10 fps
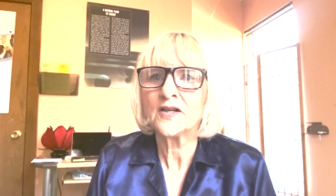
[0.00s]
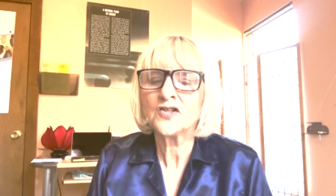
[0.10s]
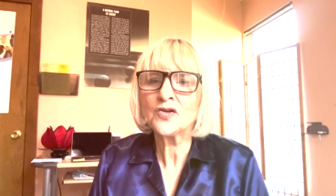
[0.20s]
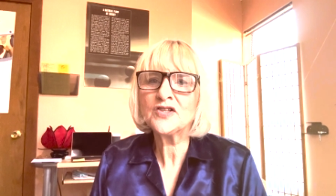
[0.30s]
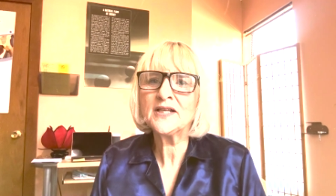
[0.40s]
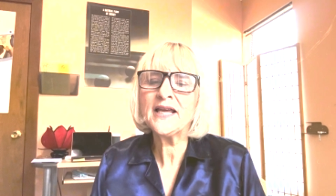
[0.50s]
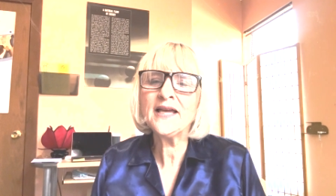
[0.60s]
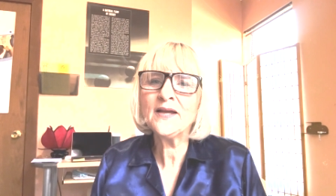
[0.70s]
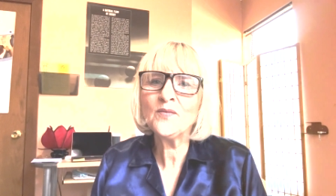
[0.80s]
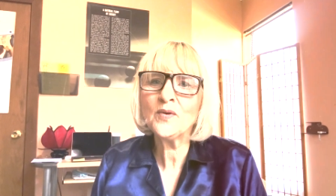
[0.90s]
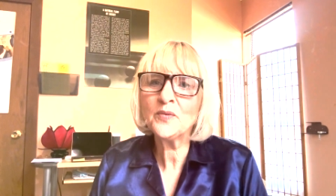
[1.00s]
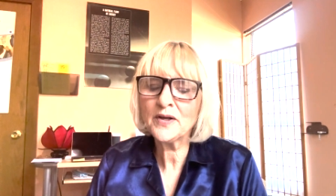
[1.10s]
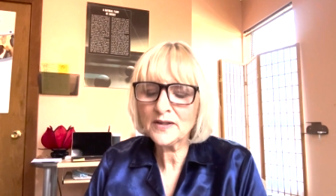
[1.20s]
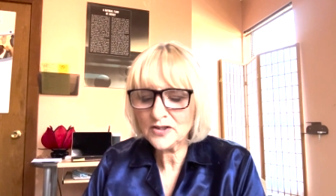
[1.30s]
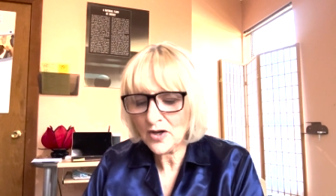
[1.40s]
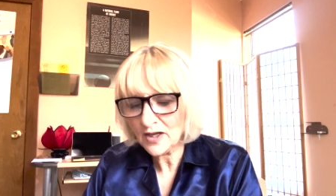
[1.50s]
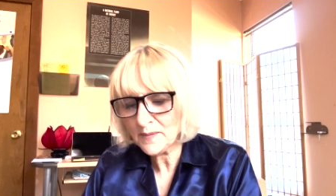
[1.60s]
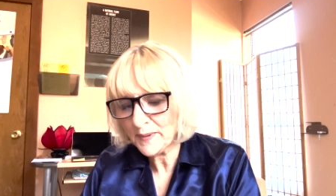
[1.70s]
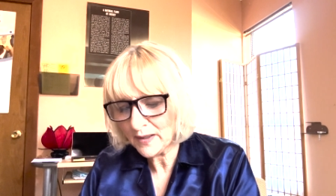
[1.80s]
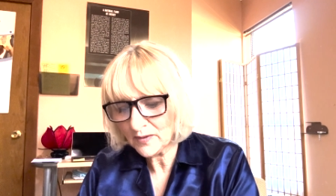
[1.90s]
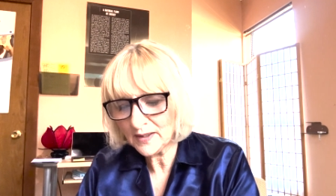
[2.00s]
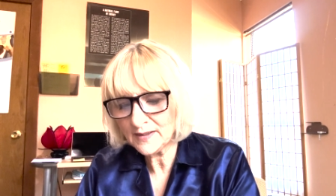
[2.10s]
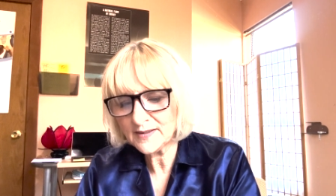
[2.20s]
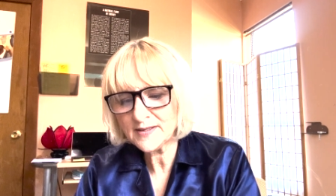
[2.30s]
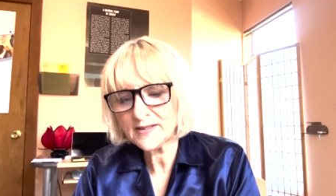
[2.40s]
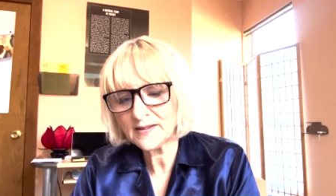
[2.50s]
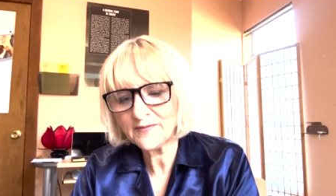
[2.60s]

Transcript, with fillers: So today what we're going to talk about is the